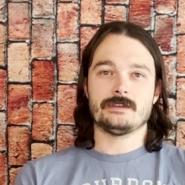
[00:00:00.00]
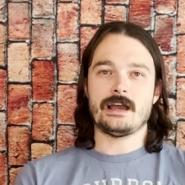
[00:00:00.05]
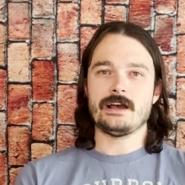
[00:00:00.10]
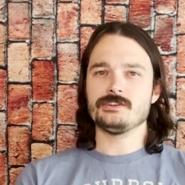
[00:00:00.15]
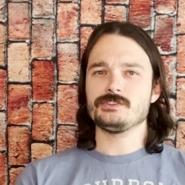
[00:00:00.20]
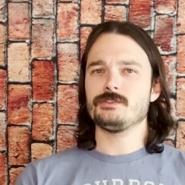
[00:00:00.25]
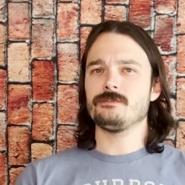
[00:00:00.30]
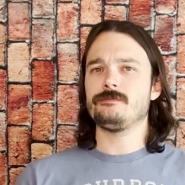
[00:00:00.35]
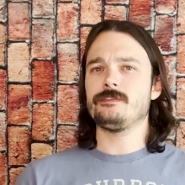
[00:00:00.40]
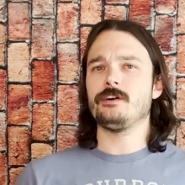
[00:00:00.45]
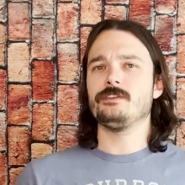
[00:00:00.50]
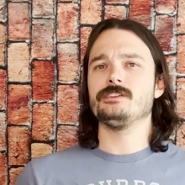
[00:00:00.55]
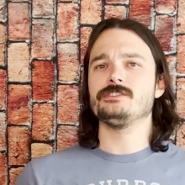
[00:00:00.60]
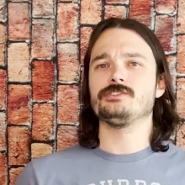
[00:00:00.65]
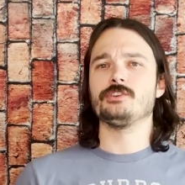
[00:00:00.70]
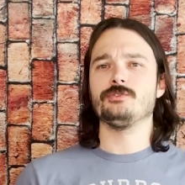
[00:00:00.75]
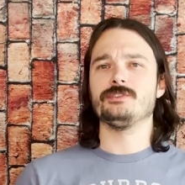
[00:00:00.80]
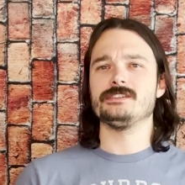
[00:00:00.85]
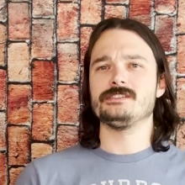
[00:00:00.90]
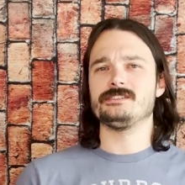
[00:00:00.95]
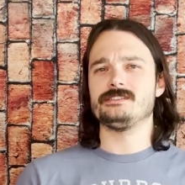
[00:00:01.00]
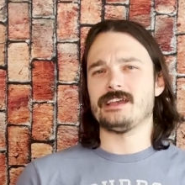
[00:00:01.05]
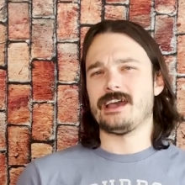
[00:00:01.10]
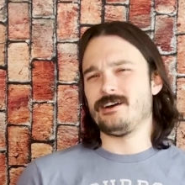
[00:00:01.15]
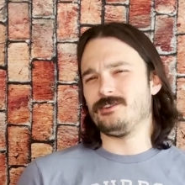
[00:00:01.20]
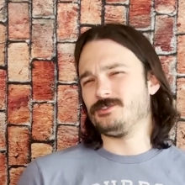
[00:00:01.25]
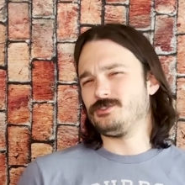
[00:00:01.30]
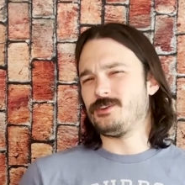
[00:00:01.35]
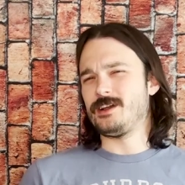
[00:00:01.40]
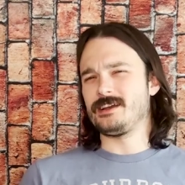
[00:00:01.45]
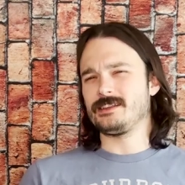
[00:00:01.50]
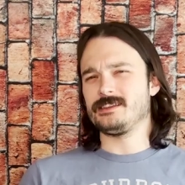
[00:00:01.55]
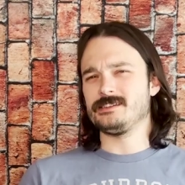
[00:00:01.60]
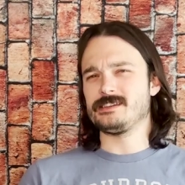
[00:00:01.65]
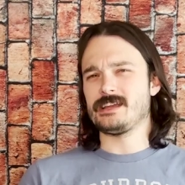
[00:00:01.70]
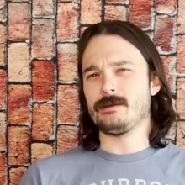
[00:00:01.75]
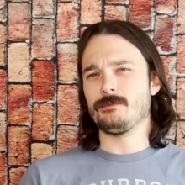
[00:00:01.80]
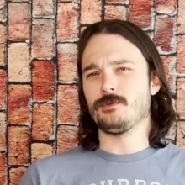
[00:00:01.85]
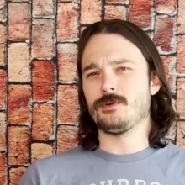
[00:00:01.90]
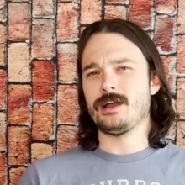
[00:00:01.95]
I also felt as though the soundtrack this
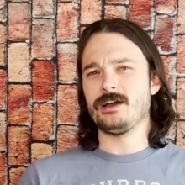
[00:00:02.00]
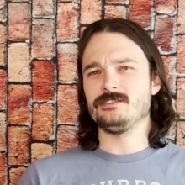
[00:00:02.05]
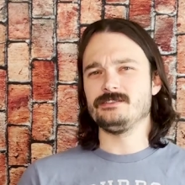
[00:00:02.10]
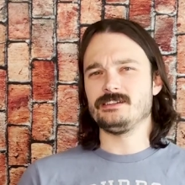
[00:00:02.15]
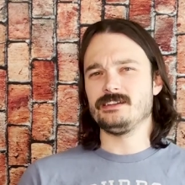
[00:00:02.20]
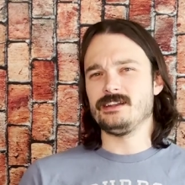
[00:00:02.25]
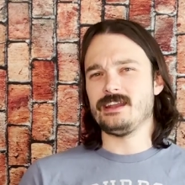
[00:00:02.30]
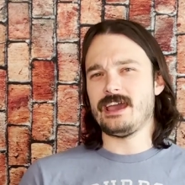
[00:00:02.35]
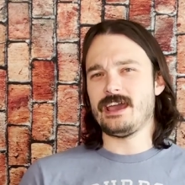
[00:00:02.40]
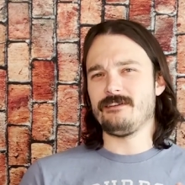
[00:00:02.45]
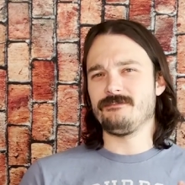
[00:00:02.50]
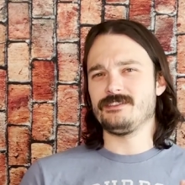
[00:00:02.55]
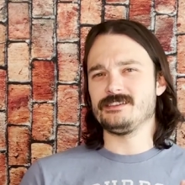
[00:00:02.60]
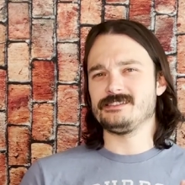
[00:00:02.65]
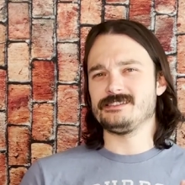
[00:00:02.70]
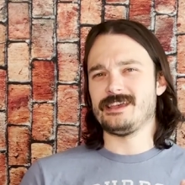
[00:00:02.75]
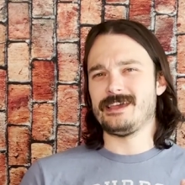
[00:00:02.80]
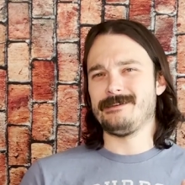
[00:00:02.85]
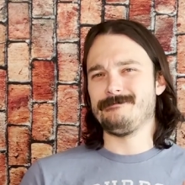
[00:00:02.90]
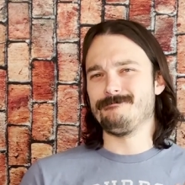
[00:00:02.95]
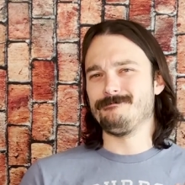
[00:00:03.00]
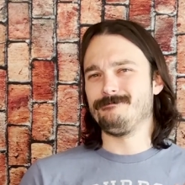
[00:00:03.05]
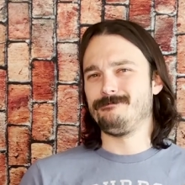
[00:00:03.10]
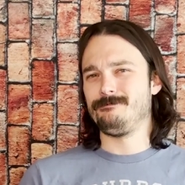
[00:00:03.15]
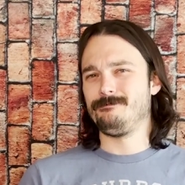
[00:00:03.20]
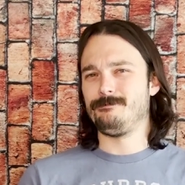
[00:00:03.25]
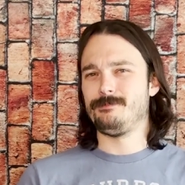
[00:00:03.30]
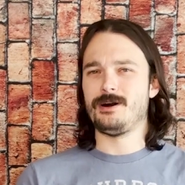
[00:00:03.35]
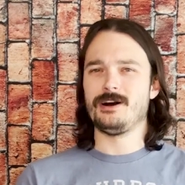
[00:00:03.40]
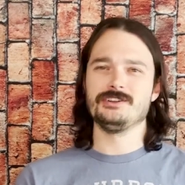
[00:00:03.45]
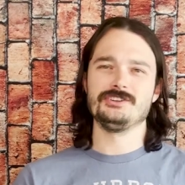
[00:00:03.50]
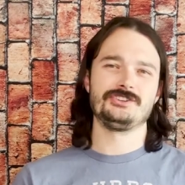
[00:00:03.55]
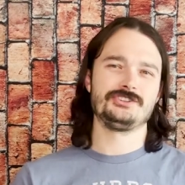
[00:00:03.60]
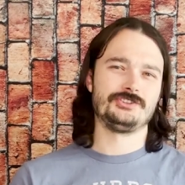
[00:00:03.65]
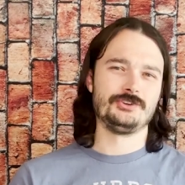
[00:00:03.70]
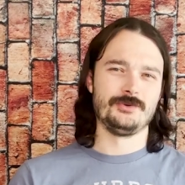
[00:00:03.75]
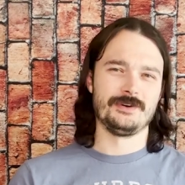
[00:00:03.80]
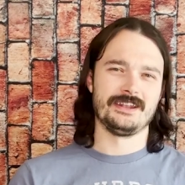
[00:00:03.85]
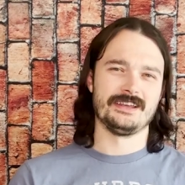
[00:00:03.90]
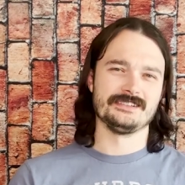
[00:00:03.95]
time around didn't have the same punch
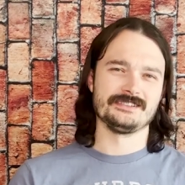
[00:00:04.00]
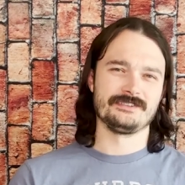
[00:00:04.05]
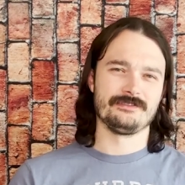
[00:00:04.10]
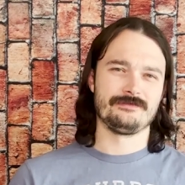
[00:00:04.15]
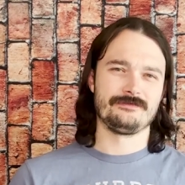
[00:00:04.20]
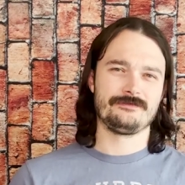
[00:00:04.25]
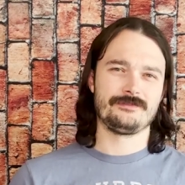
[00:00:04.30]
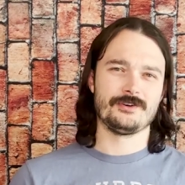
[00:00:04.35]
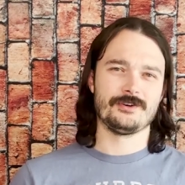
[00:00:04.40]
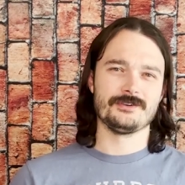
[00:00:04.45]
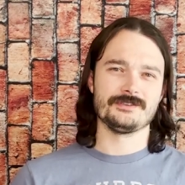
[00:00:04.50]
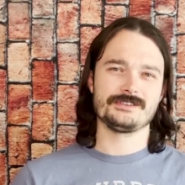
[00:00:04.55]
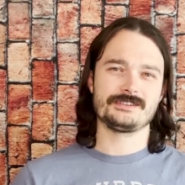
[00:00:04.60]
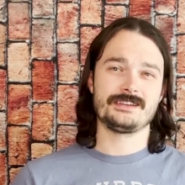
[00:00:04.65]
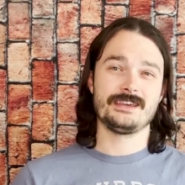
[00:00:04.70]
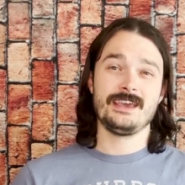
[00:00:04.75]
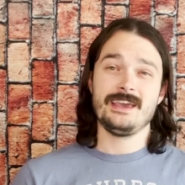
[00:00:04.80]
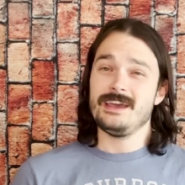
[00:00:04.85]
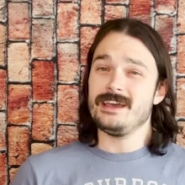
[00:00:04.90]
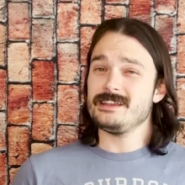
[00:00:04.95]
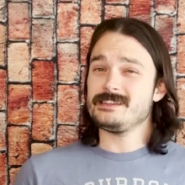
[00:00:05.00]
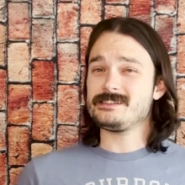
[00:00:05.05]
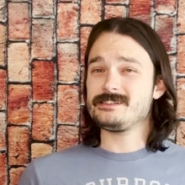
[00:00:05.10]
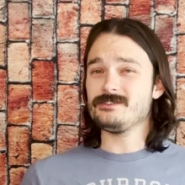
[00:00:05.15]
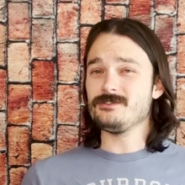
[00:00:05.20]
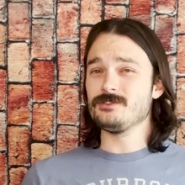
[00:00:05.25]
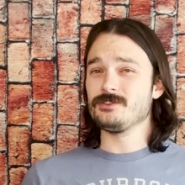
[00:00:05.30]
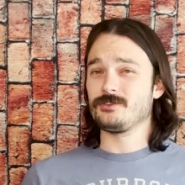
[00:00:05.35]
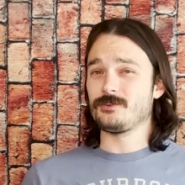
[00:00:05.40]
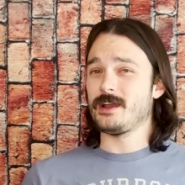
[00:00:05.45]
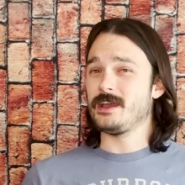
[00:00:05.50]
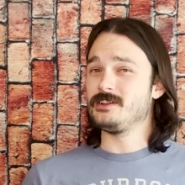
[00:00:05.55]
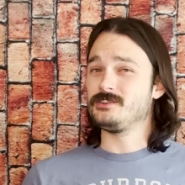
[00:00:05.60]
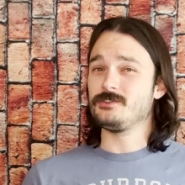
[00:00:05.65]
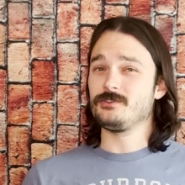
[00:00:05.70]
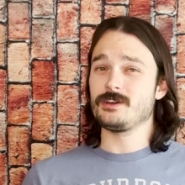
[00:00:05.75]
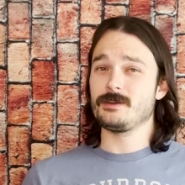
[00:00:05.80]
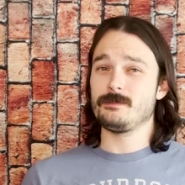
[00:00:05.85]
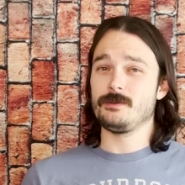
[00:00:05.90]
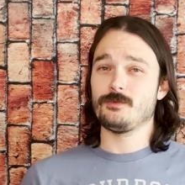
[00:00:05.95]
to it as the first. It's still great,
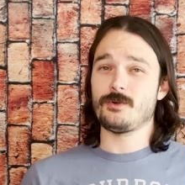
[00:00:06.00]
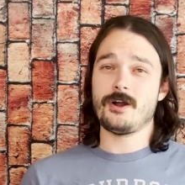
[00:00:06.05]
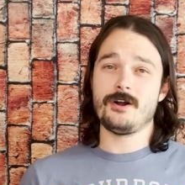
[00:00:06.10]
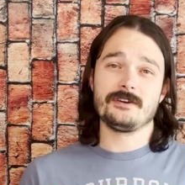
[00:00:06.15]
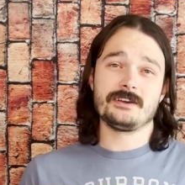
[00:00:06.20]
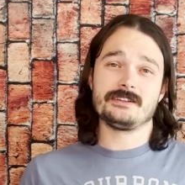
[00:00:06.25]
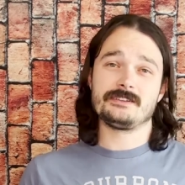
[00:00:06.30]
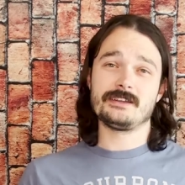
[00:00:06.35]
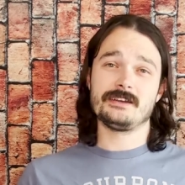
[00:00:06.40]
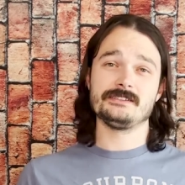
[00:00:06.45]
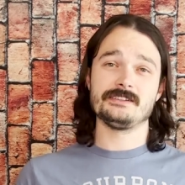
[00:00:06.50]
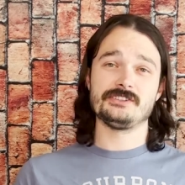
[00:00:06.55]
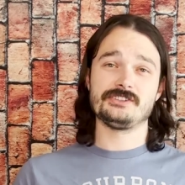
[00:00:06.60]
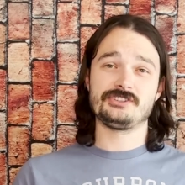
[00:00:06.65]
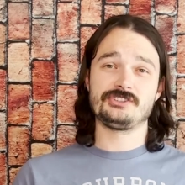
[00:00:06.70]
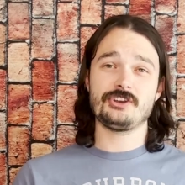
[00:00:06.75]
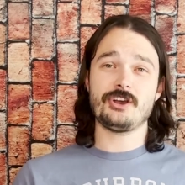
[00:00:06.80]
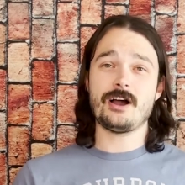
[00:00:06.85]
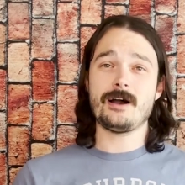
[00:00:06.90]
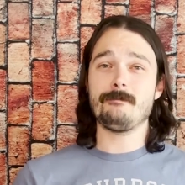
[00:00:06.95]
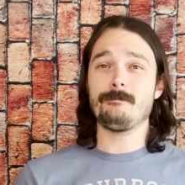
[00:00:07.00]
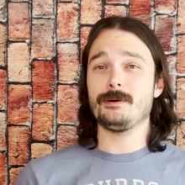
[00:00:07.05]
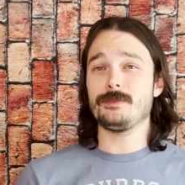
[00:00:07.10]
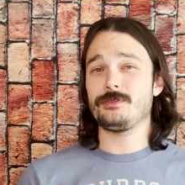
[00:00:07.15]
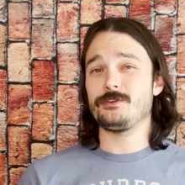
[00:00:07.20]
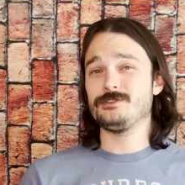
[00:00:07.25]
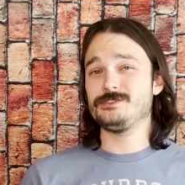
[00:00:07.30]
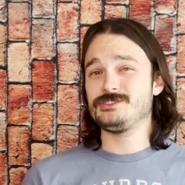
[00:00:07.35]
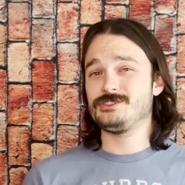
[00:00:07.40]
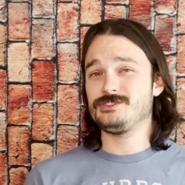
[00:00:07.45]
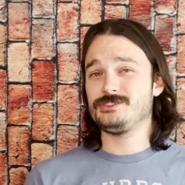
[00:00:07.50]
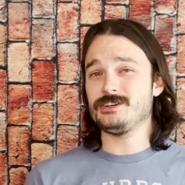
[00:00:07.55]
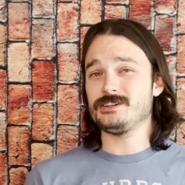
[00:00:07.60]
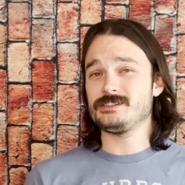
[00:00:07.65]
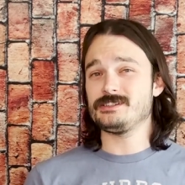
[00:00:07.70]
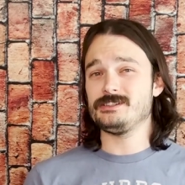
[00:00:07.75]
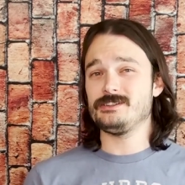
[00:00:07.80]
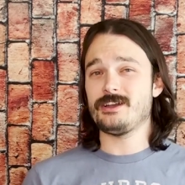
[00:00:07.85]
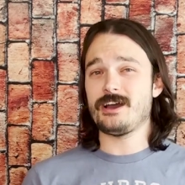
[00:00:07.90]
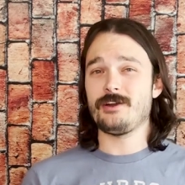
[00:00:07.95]
don't get me wrong, it does its job, but there's
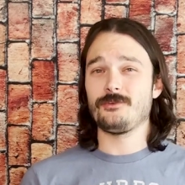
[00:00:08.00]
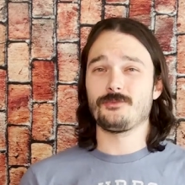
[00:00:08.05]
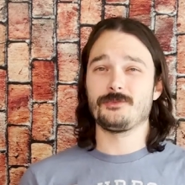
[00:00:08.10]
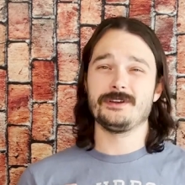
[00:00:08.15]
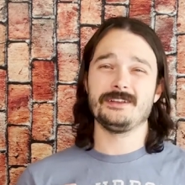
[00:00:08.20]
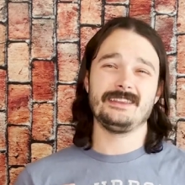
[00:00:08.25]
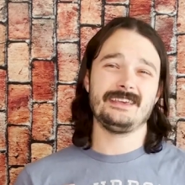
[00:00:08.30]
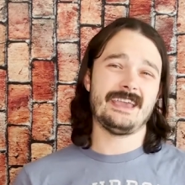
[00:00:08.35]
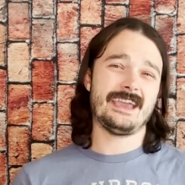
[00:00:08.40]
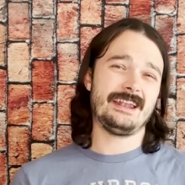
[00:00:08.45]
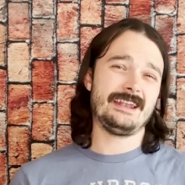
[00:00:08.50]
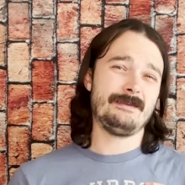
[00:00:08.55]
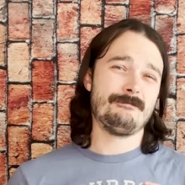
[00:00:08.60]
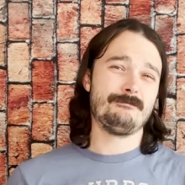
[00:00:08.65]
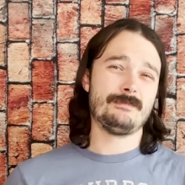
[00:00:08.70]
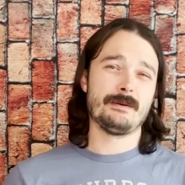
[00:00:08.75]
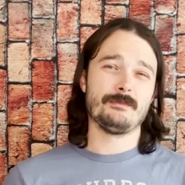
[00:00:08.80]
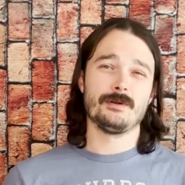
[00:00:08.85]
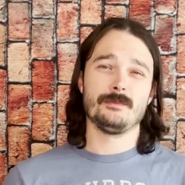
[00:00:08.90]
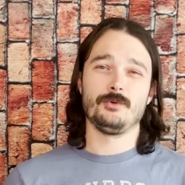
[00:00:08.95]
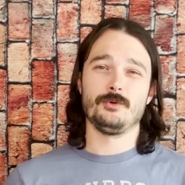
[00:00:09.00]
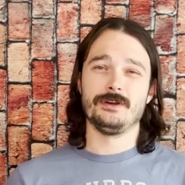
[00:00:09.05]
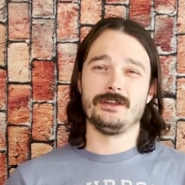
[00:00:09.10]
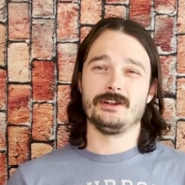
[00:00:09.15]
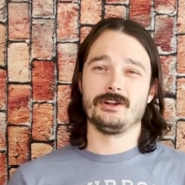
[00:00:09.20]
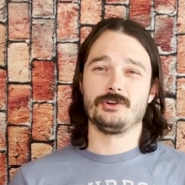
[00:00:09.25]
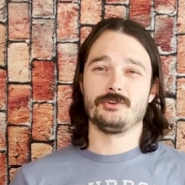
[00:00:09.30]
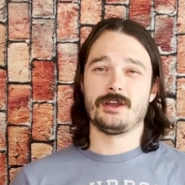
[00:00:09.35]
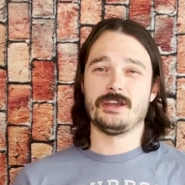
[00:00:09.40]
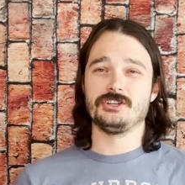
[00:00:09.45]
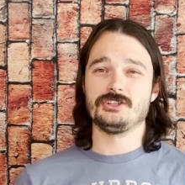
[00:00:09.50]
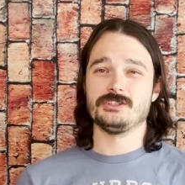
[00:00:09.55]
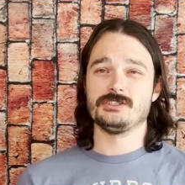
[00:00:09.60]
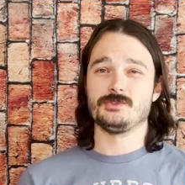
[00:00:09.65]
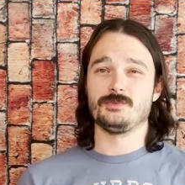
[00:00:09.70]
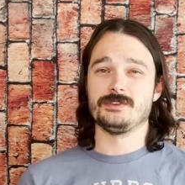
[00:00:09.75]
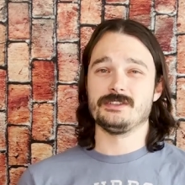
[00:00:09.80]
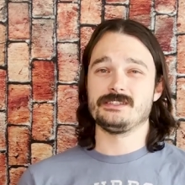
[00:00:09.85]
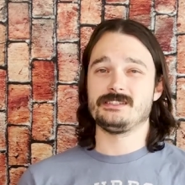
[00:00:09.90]
just not really any memorable integrations with